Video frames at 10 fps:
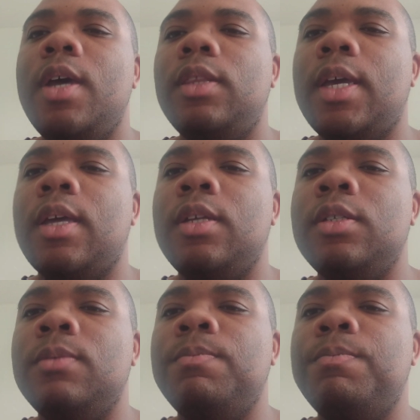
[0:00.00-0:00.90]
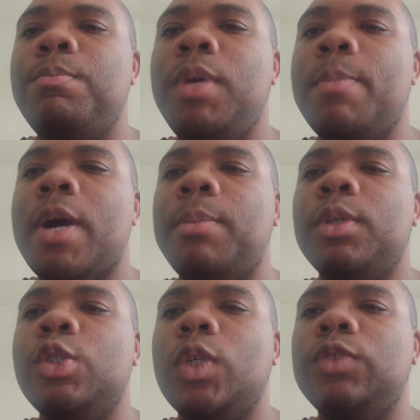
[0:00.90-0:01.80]
they can be a
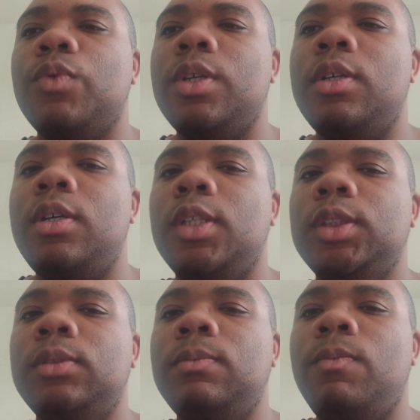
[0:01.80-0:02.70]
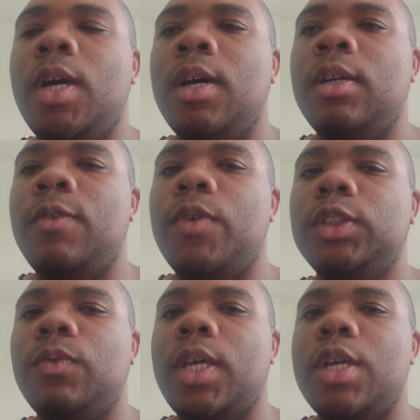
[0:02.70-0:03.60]
popular choice for just
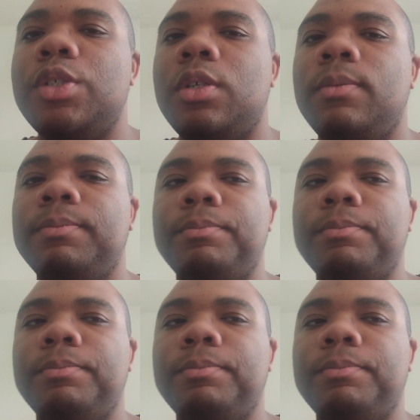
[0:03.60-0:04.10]
diversification.